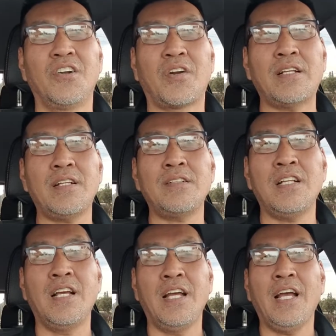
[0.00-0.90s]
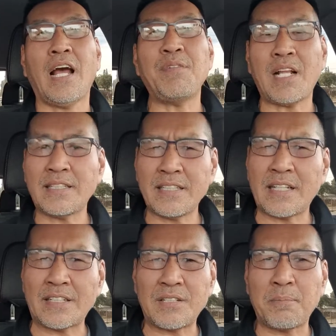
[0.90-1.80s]
right? I mean, I think
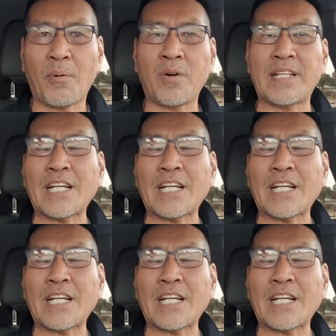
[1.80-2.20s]
that's important.